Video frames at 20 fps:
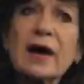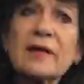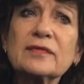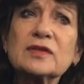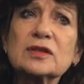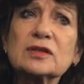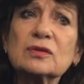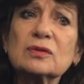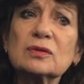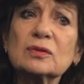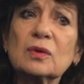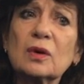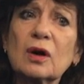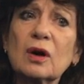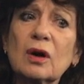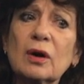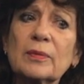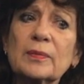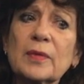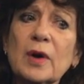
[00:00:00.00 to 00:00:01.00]
have to
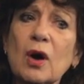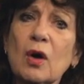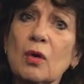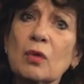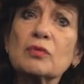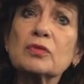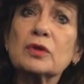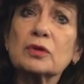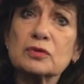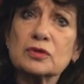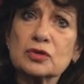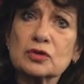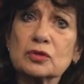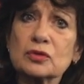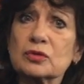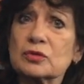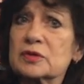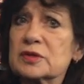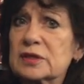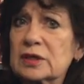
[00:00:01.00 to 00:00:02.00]
own those
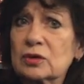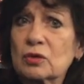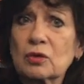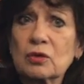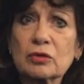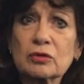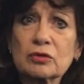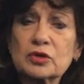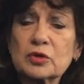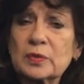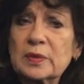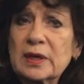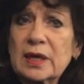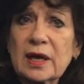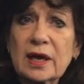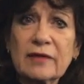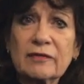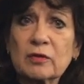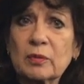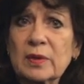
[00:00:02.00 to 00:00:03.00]
truths in order to
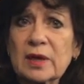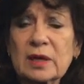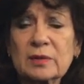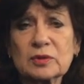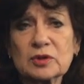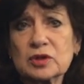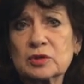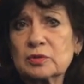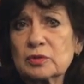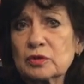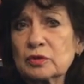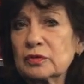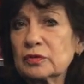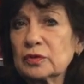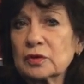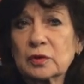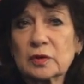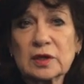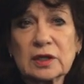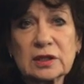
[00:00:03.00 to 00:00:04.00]
ever be able to move
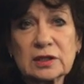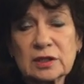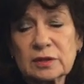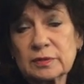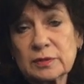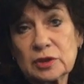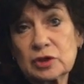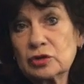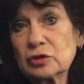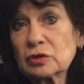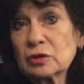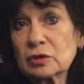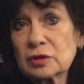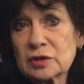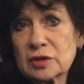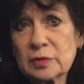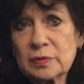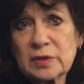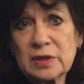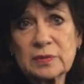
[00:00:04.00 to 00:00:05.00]
forward and to mature
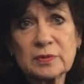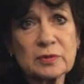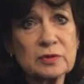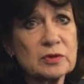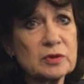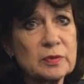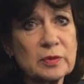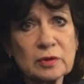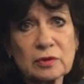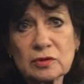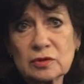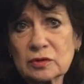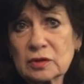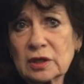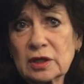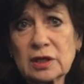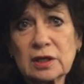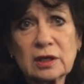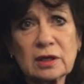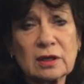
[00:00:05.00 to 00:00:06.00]
as a people
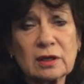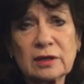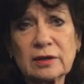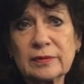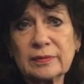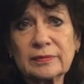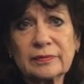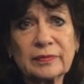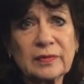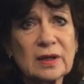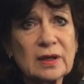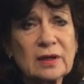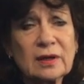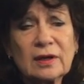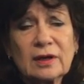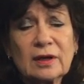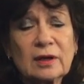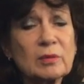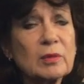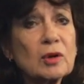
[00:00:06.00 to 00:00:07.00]
spiritually,
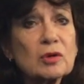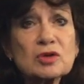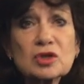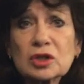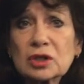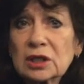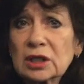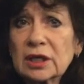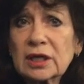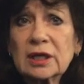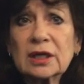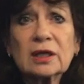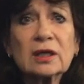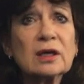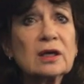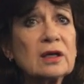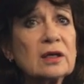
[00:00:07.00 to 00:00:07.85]
emotionally,